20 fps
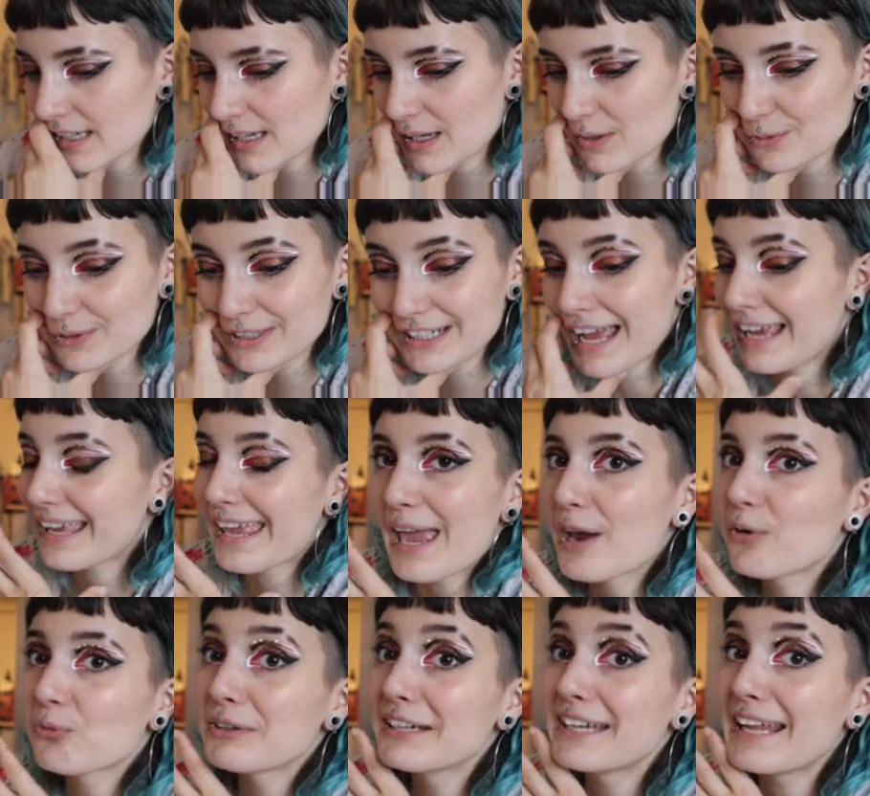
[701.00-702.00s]
I can't read I
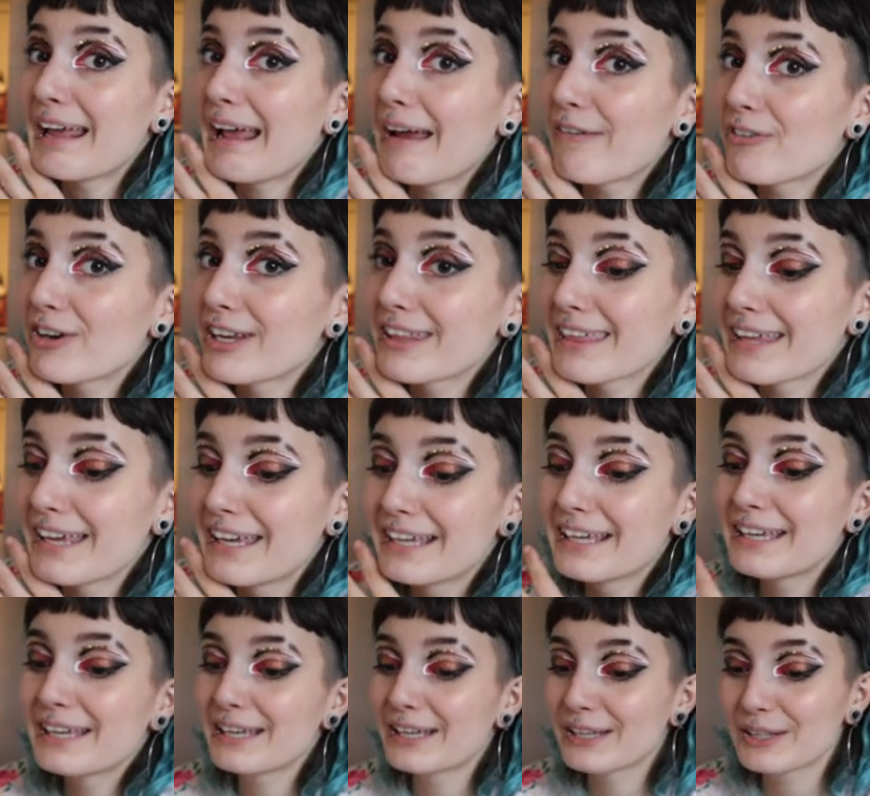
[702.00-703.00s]
can't read
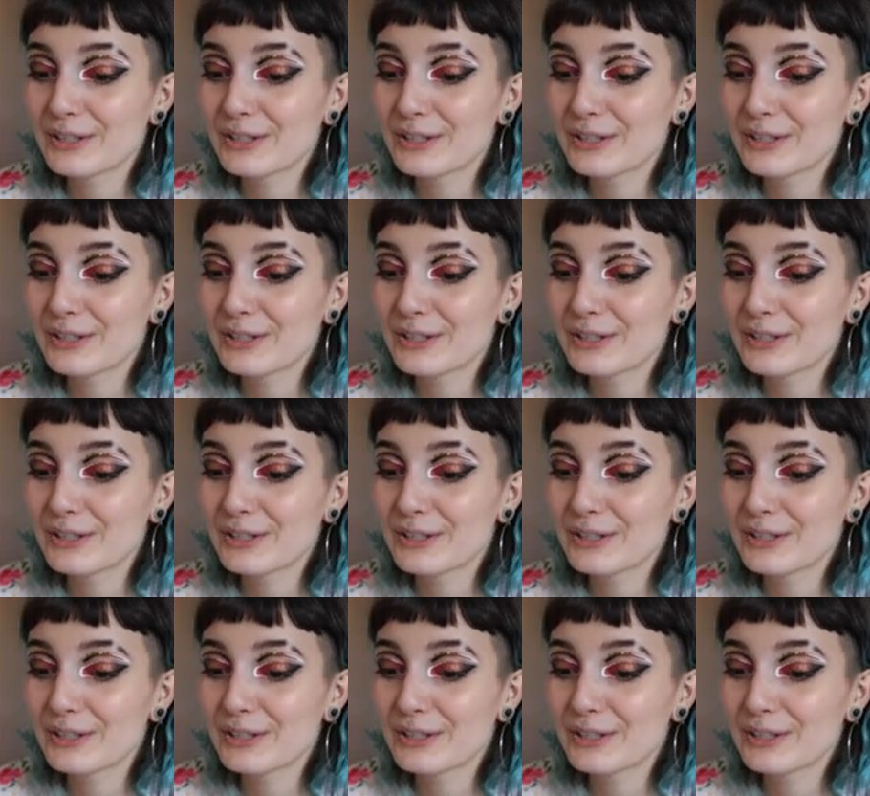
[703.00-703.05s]
everything,